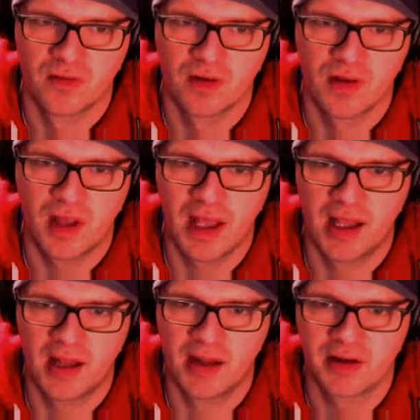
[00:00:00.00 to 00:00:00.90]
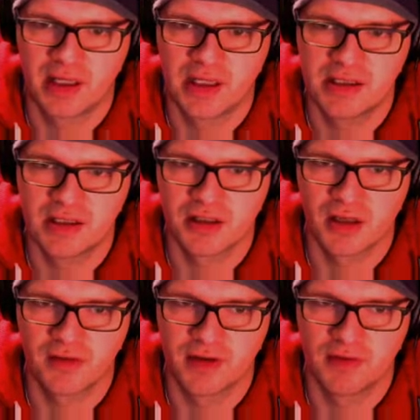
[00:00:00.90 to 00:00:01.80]
And easiest
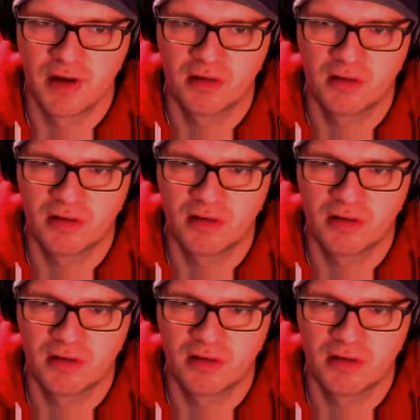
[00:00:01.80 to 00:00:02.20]
shove in the world.